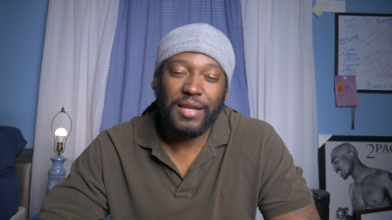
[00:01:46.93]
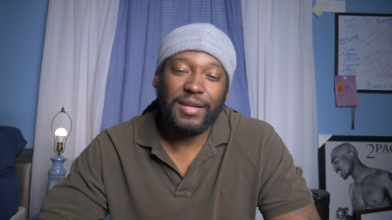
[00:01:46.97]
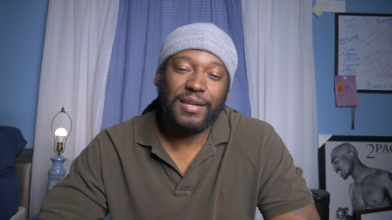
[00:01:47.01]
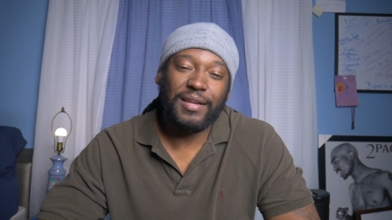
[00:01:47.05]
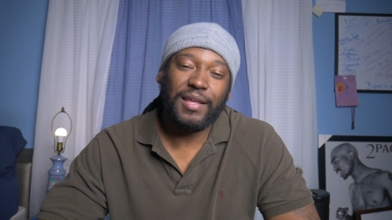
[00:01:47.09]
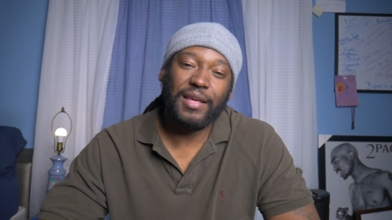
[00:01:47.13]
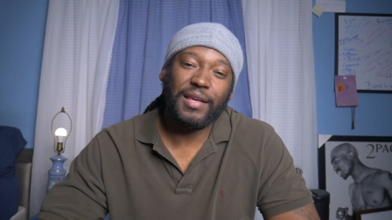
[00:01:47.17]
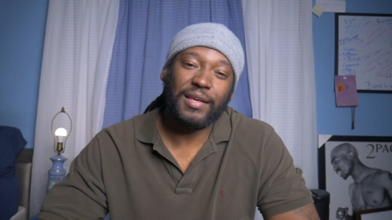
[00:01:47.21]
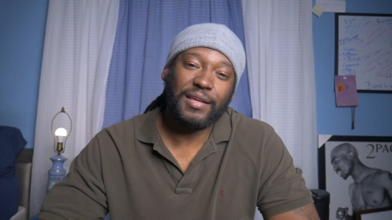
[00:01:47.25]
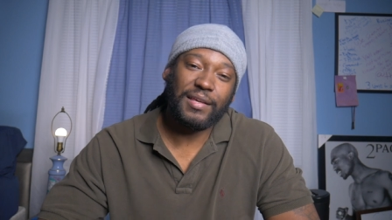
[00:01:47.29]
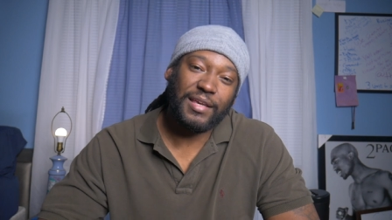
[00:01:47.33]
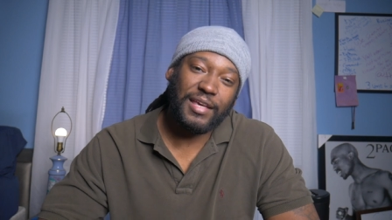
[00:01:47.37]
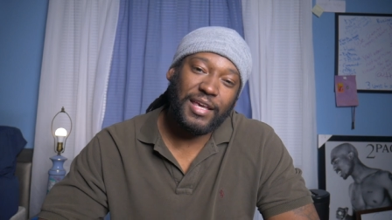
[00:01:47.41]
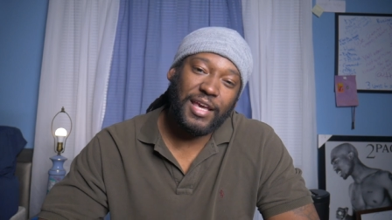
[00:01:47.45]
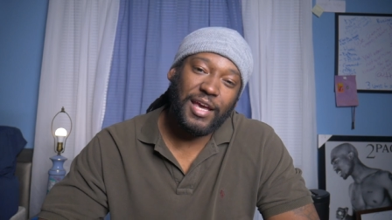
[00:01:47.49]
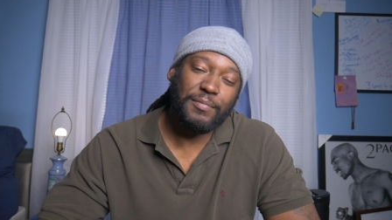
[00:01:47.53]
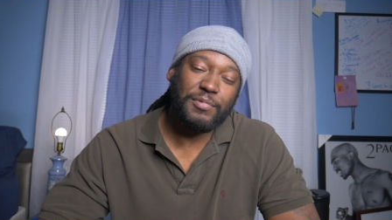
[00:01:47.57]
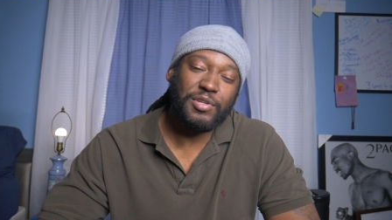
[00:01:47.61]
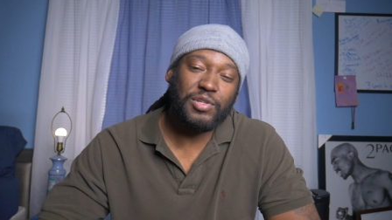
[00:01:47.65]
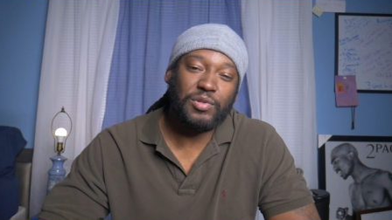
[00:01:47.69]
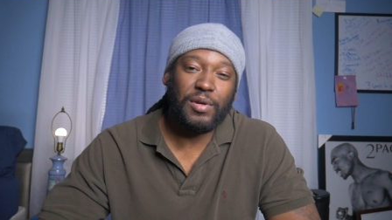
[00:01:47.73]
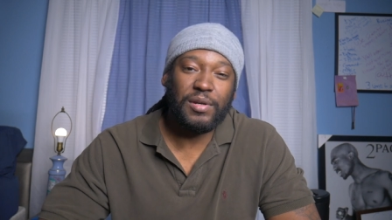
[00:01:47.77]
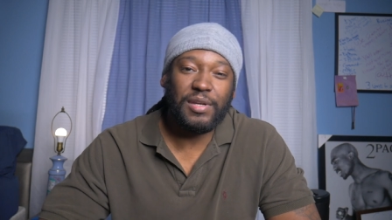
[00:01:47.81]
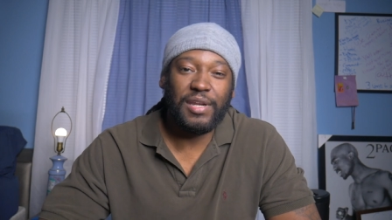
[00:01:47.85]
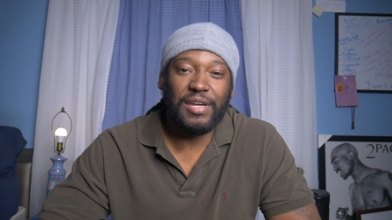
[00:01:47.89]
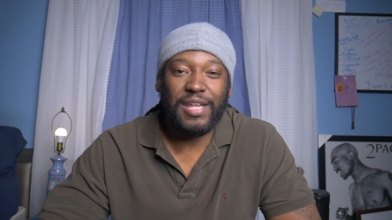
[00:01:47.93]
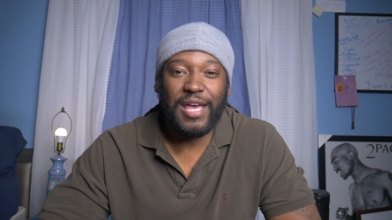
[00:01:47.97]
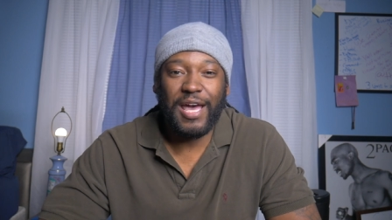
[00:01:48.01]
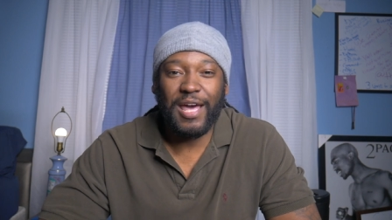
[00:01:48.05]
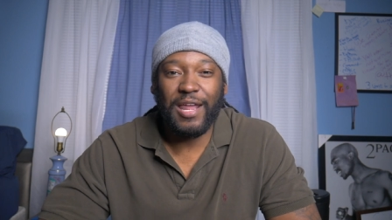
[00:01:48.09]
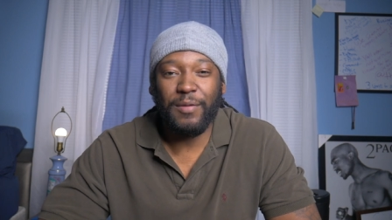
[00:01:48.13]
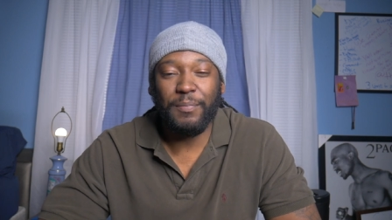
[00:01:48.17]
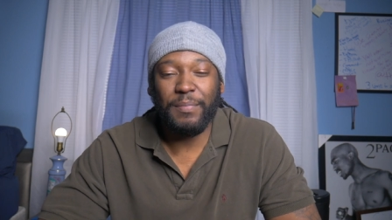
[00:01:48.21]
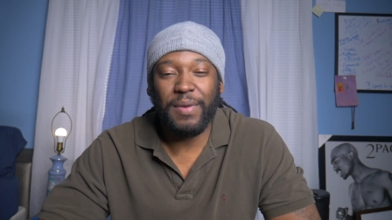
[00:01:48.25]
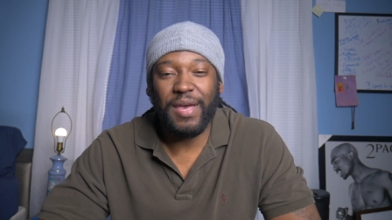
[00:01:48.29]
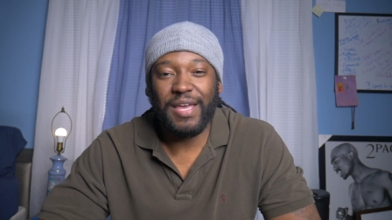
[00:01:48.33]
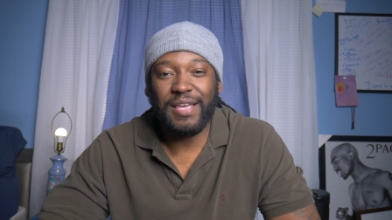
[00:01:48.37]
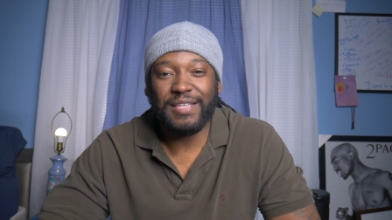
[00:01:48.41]
they kept you in the
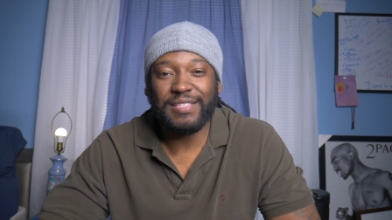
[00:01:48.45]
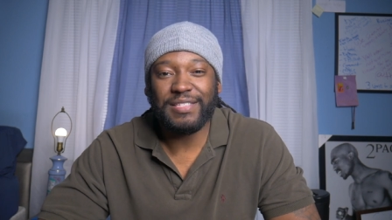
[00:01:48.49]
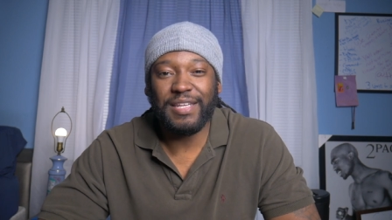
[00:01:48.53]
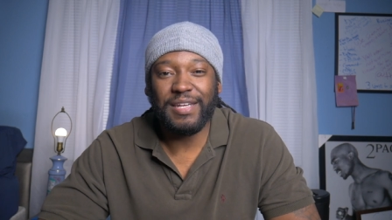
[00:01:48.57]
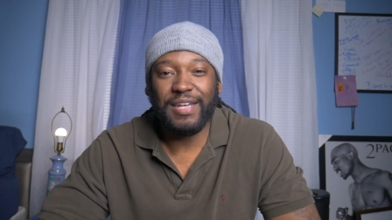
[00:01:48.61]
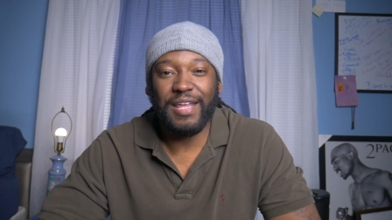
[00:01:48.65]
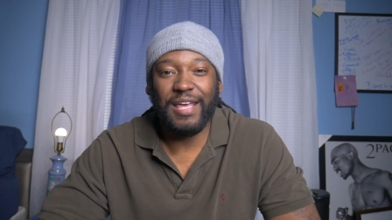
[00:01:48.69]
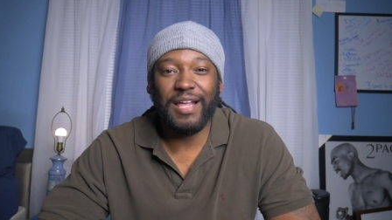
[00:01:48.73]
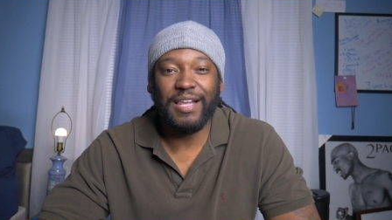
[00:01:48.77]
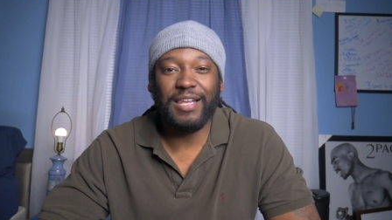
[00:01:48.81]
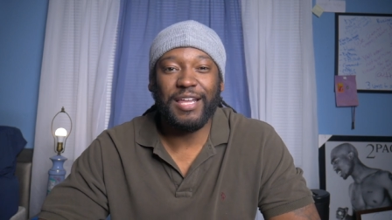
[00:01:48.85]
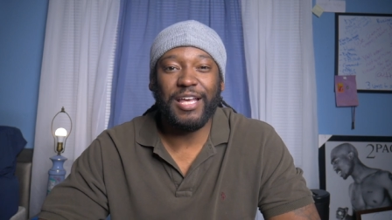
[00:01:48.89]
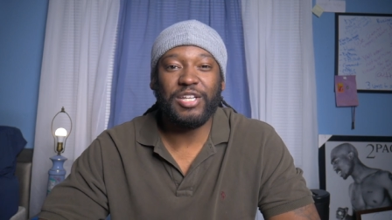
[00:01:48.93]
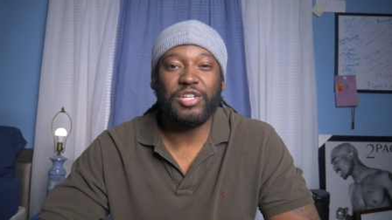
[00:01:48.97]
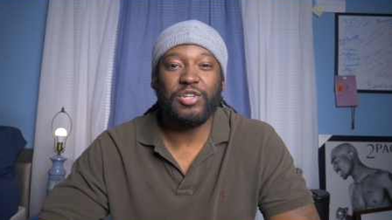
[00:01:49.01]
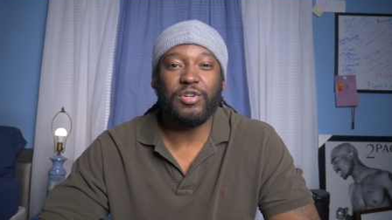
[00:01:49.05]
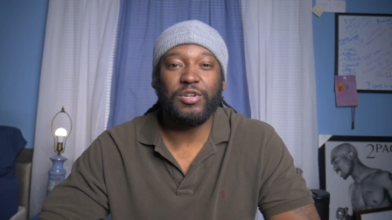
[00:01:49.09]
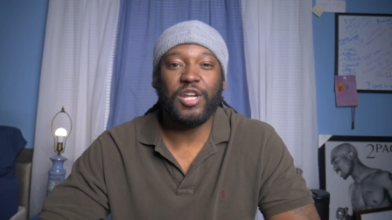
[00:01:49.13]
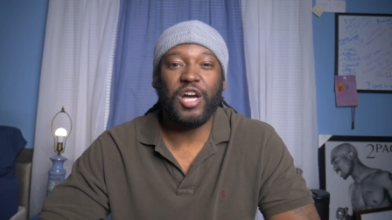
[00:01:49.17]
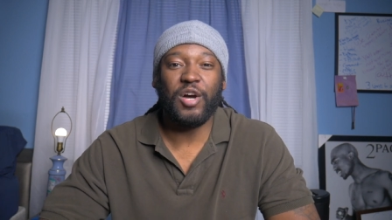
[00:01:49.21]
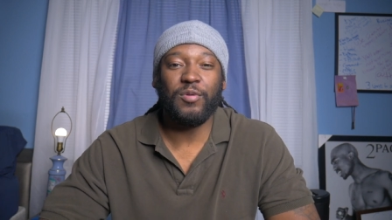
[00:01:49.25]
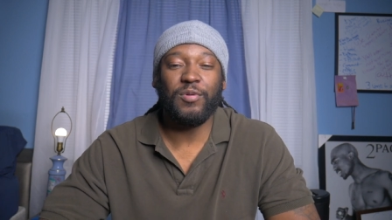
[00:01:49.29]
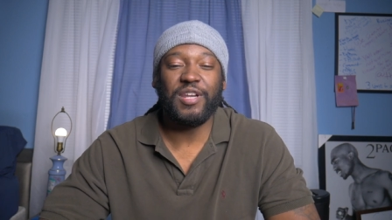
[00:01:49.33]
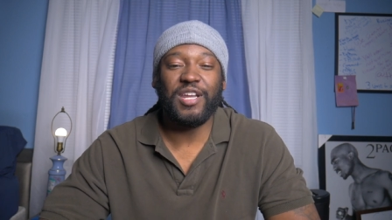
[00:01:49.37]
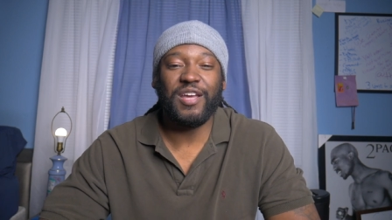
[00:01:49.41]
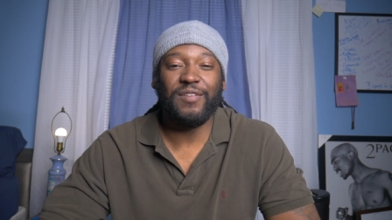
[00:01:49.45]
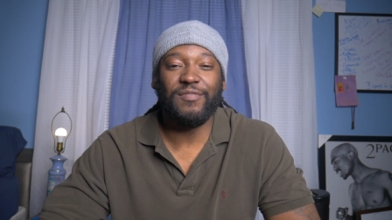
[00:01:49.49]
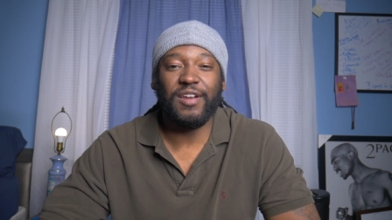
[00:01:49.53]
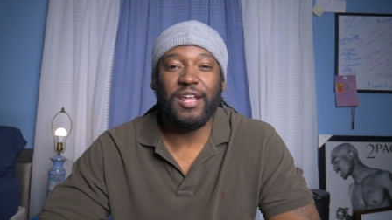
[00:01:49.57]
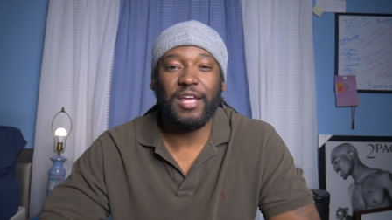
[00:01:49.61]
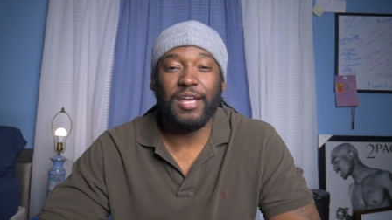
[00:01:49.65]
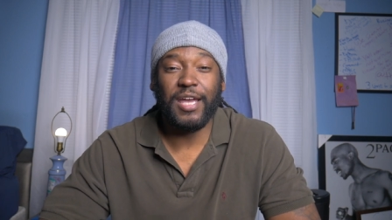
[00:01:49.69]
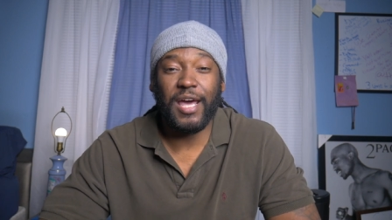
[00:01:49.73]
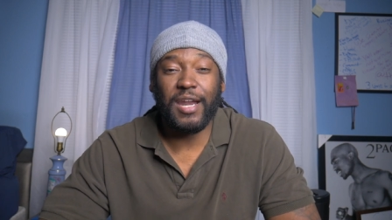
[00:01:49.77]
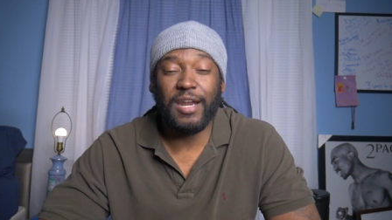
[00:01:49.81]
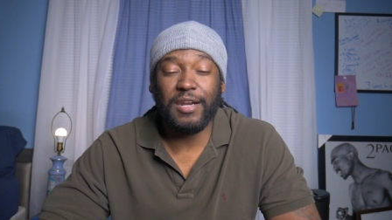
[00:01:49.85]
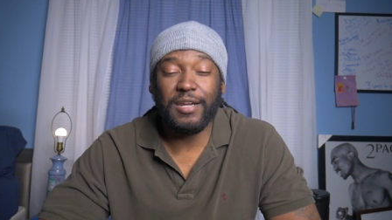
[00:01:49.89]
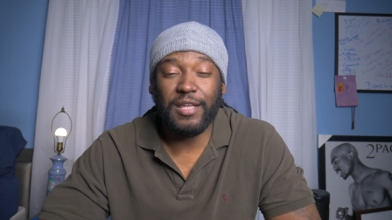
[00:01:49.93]
database and they'll let you know whenever they
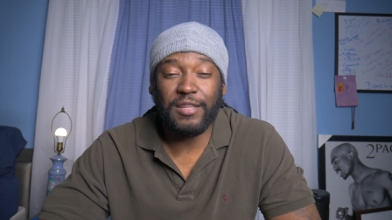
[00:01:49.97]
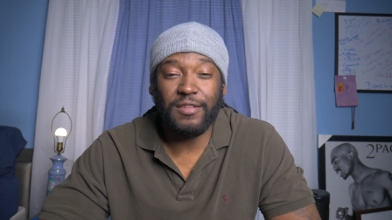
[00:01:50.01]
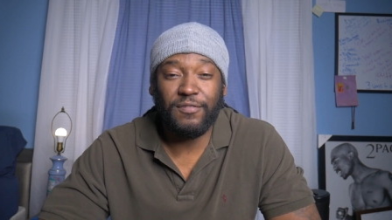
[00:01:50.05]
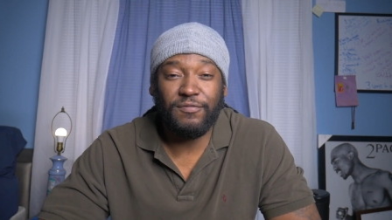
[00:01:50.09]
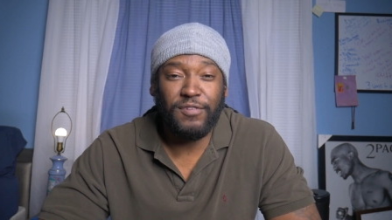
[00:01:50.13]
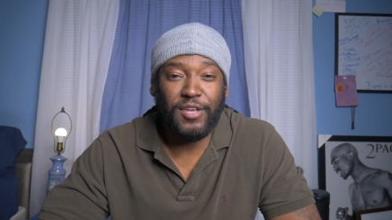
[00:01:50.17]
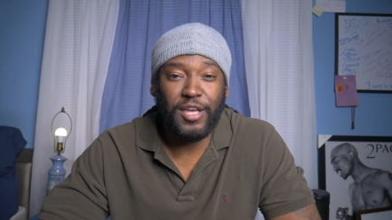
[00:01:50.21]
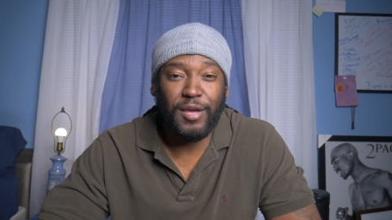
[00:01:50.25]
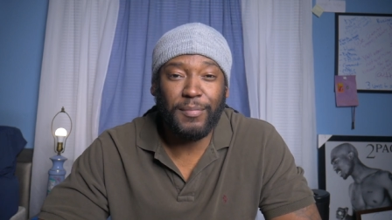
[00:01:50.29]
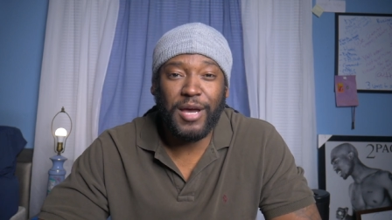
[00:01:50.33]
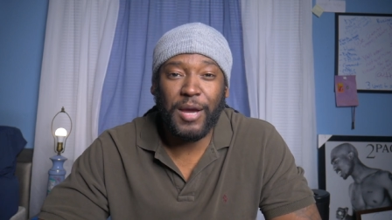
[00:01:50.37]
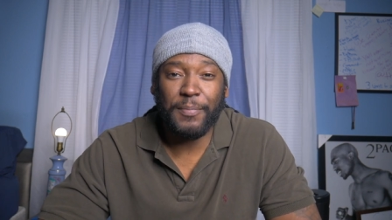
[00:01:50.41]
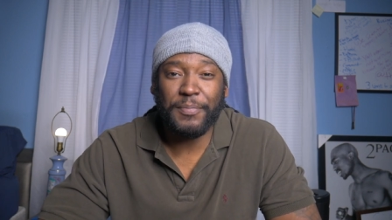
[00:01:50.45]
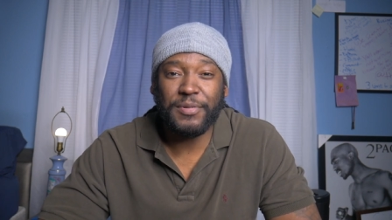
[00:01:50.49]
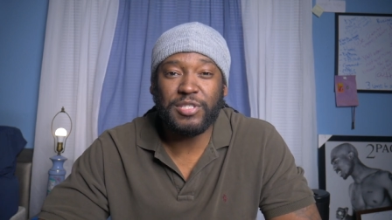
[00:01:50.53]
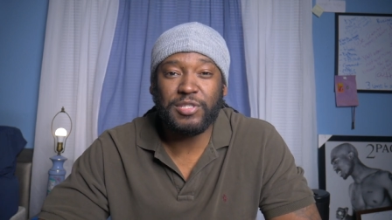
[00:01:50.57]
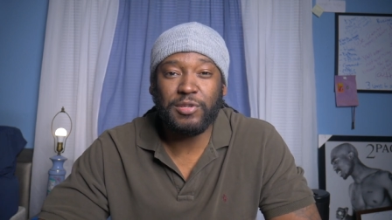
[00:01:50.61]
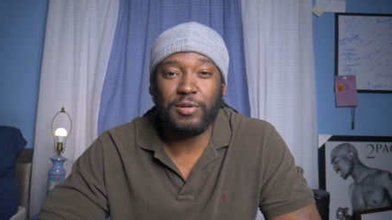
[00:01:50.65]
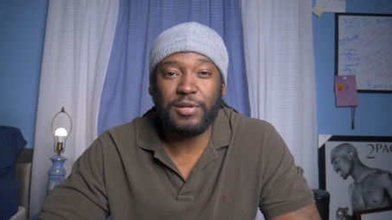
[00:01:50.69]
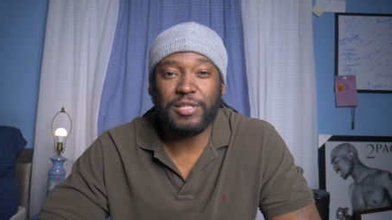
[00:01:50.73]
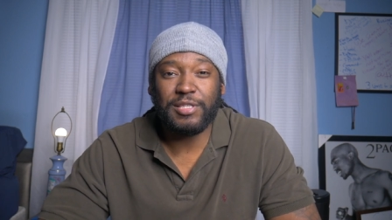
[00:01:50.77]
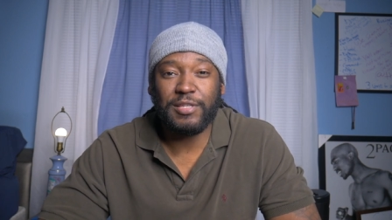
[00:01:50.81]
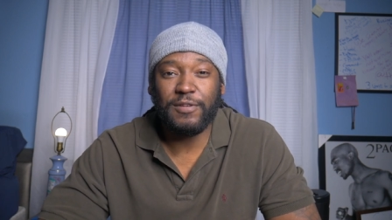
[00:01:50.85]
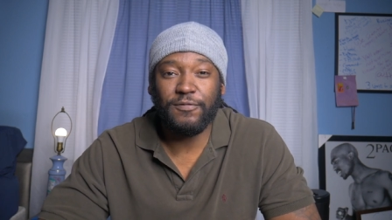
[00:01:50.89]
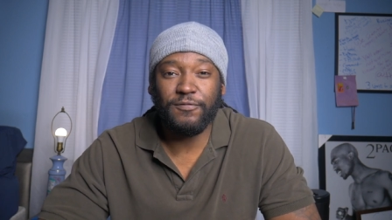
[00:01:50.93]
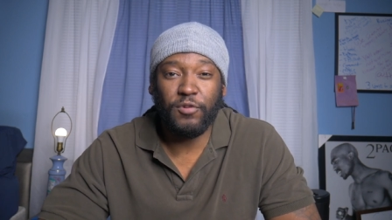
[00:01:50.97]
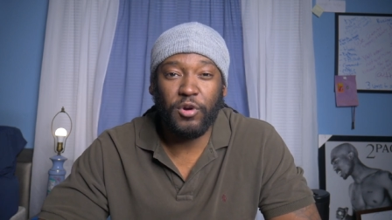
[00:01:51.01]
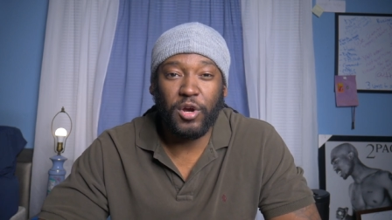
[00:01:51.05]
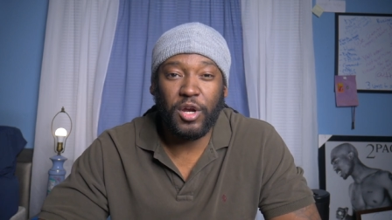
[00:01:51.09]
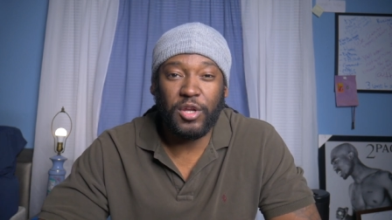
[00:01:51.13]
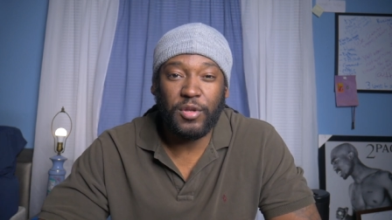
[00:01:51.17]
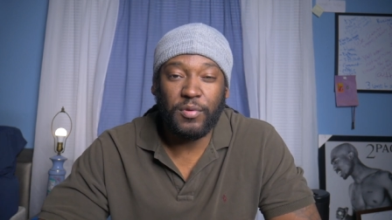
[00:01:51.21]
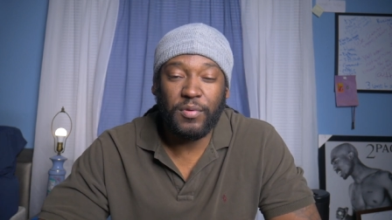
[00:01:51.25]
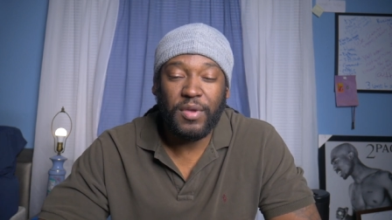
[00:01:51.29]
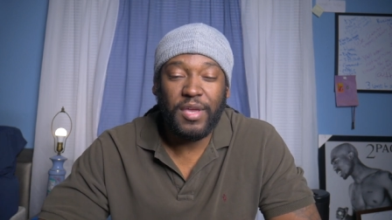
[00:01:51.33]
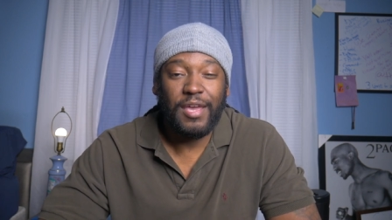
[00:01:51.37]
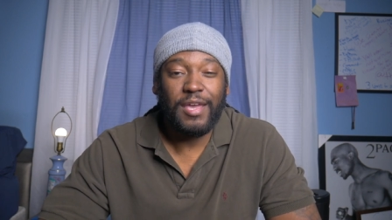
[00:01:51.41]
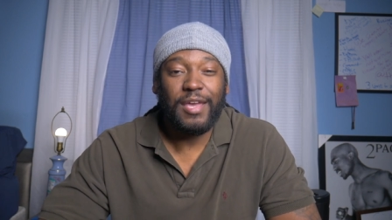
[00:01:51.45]
got another film opportunity for
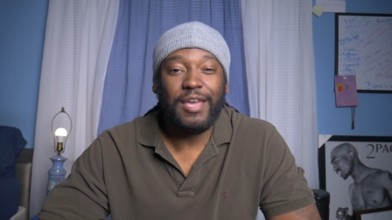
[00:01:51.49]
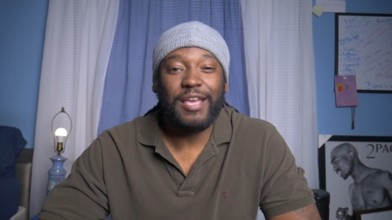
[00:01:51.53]
you.